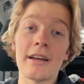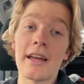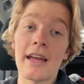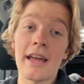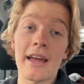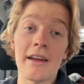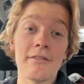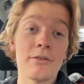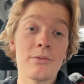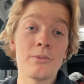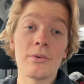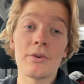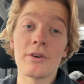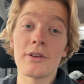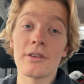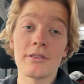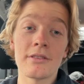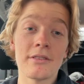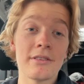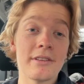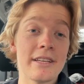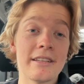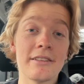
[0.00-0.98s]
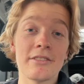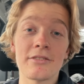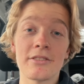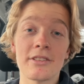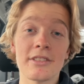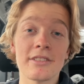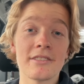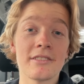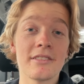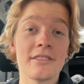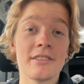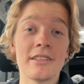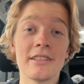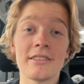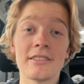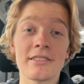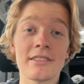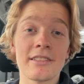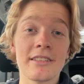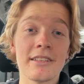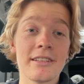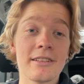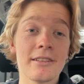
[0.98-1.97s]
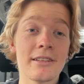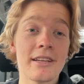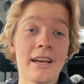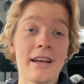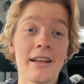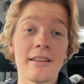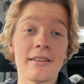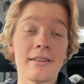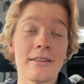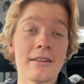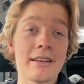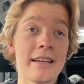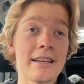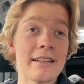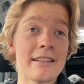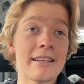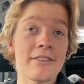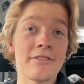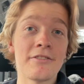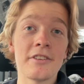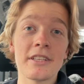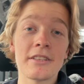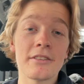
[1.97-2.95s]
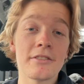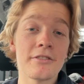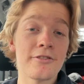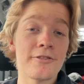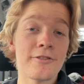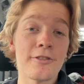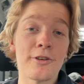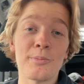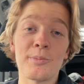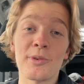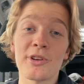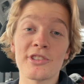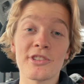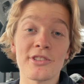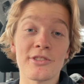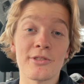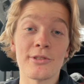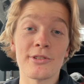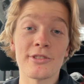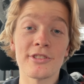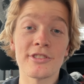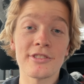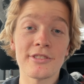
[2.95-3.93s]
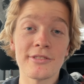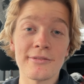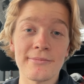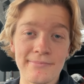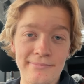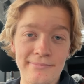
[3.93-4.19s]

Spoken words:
everyone interested in skiing and getting fitter for motocross.